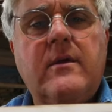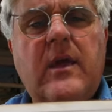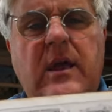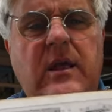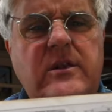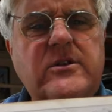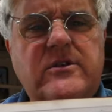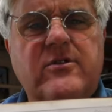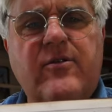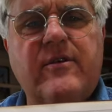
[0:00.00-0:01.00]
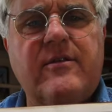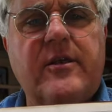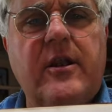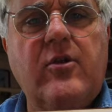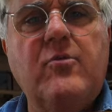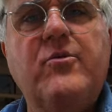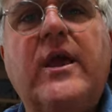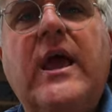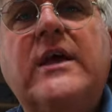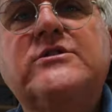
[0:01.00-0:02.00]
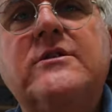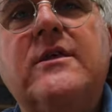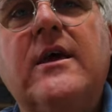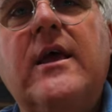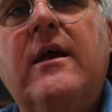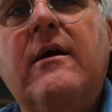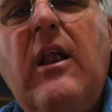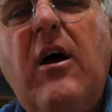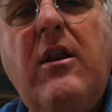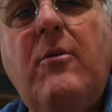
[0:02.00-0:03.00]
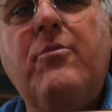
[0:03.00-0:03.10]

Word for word: eh, just do this little lubrication thing here. No, no